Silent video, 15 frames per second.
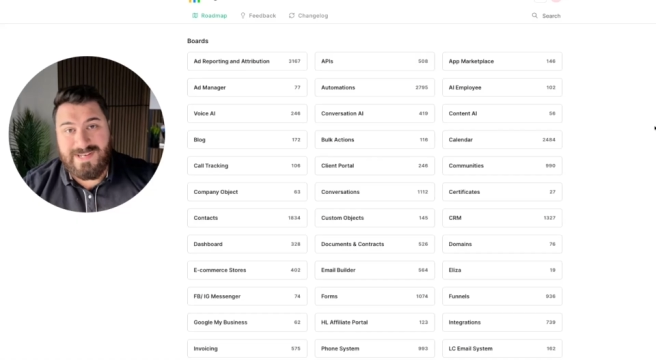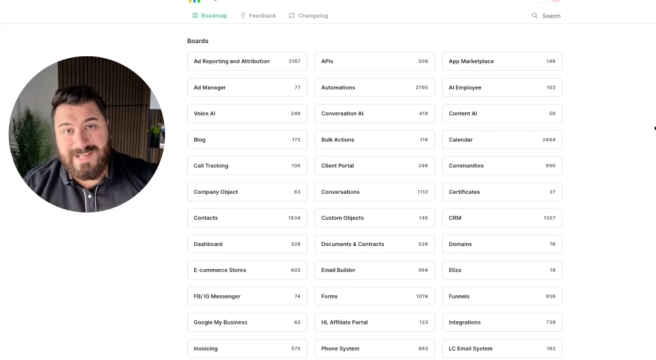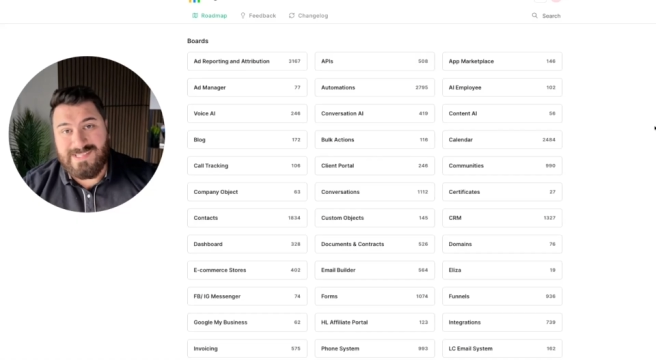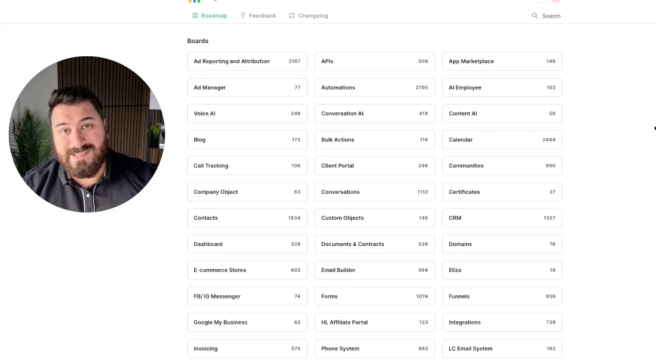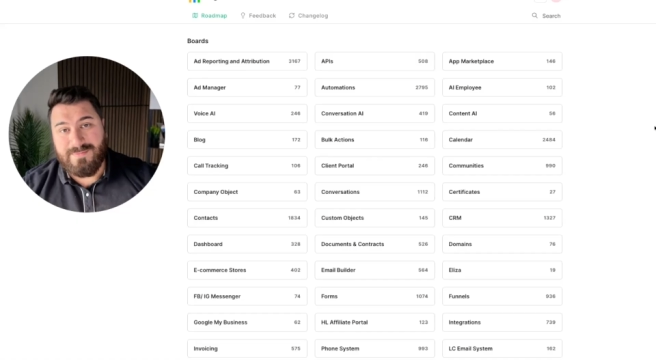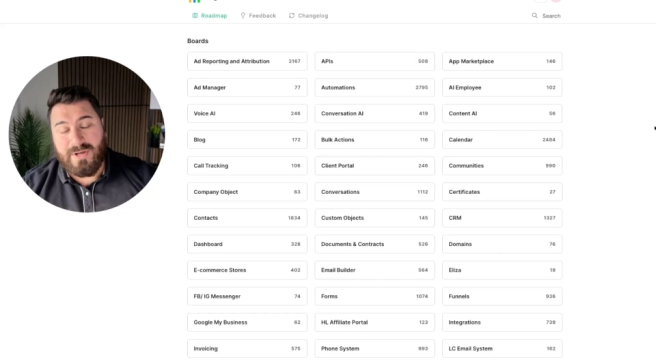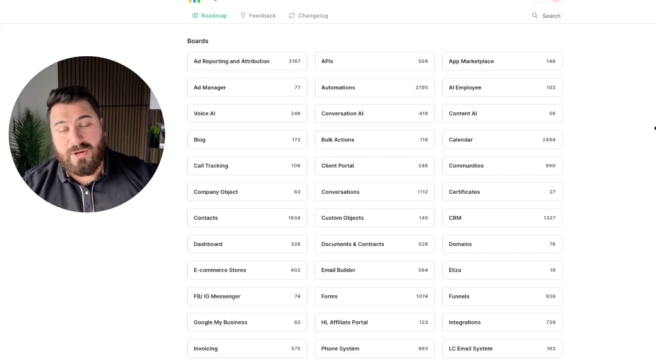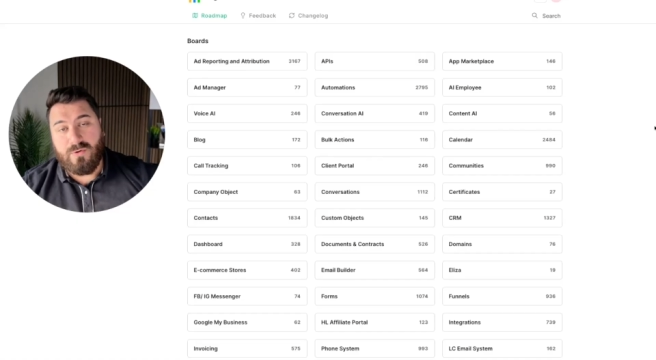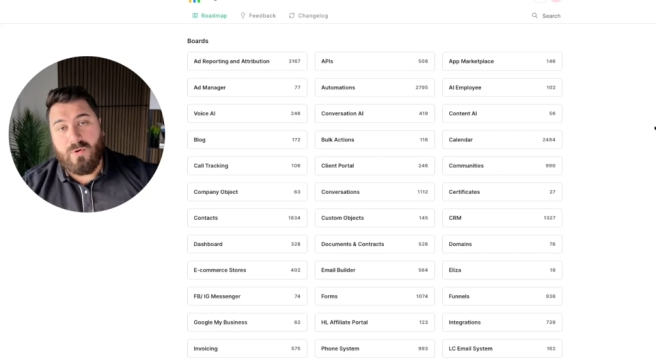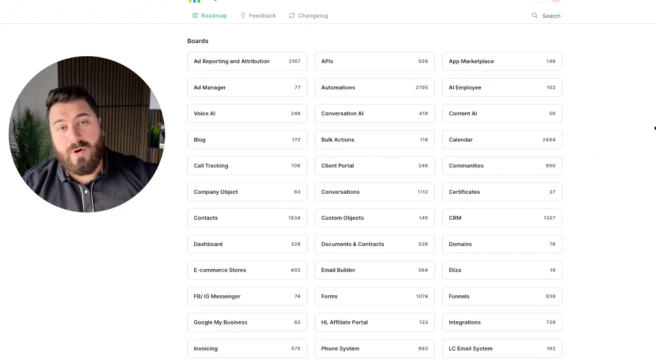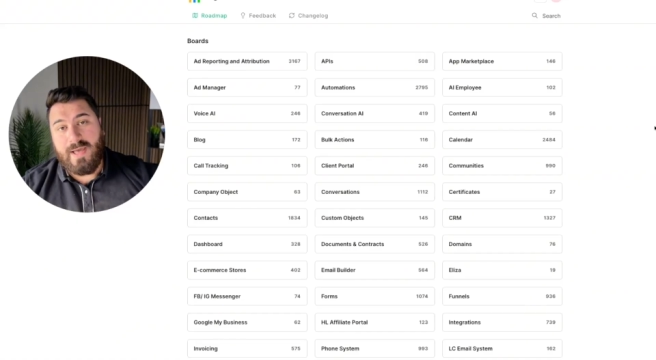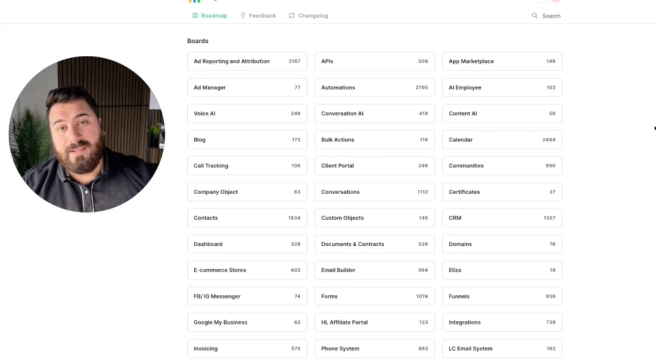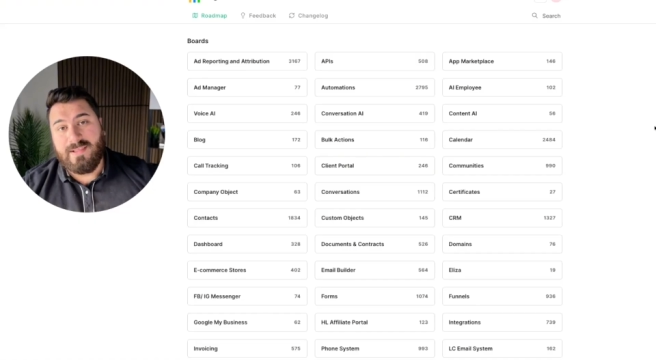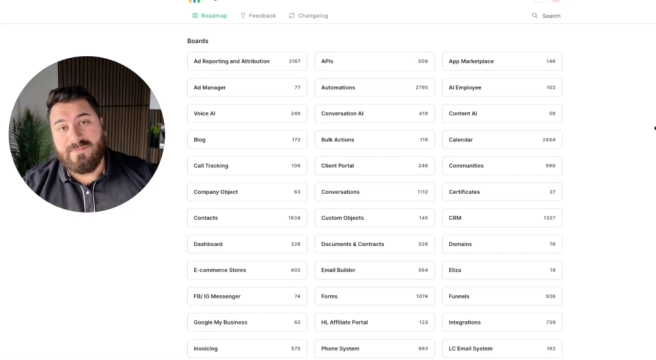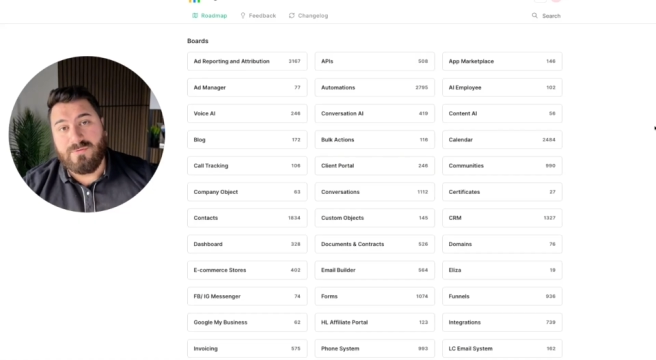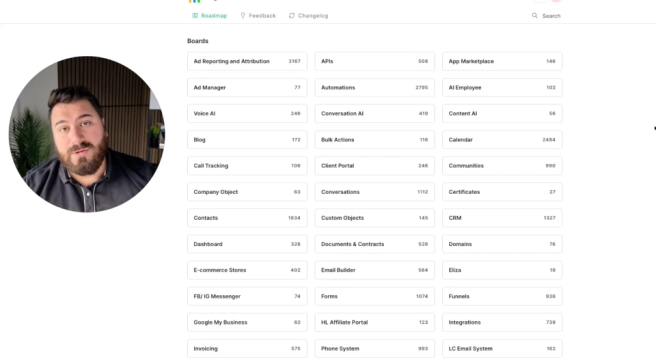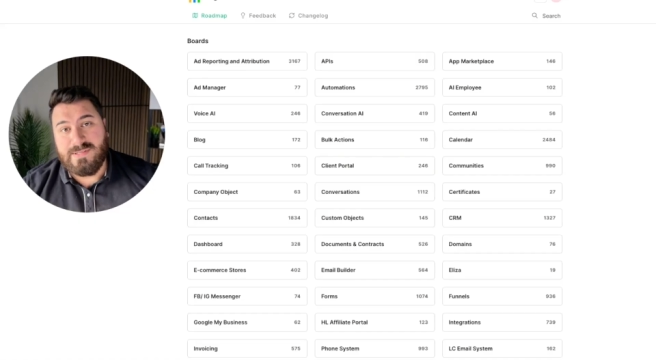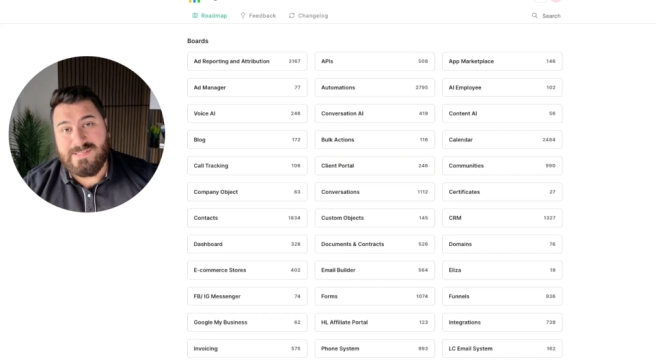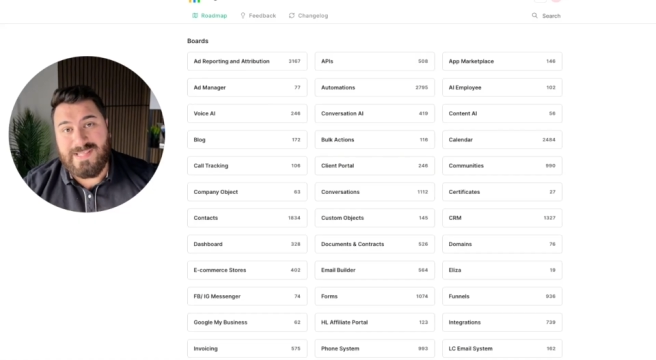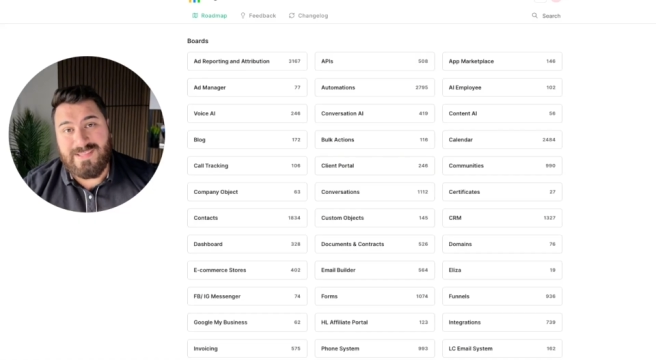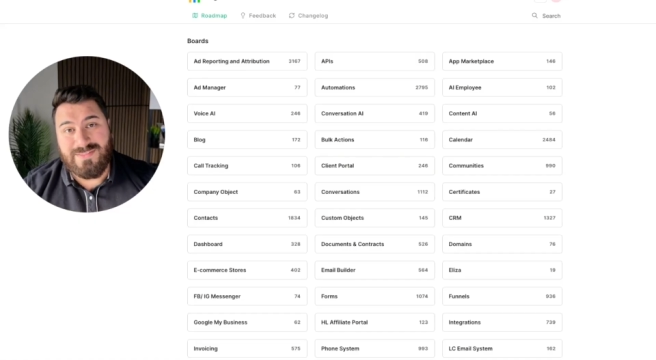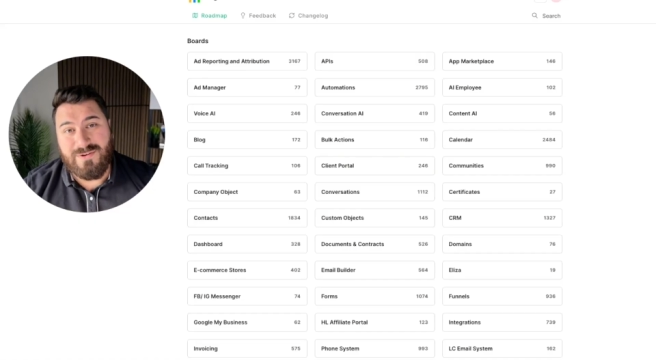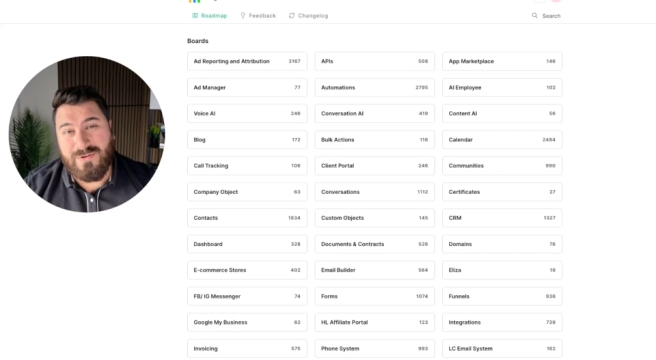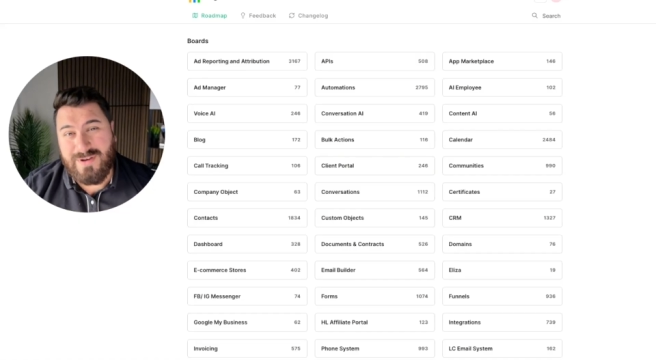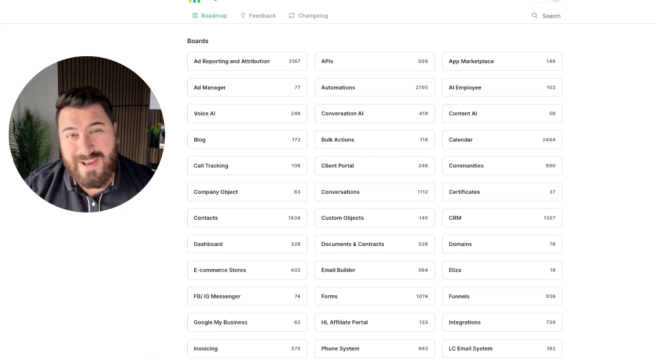nice about GoHighLevel is that they're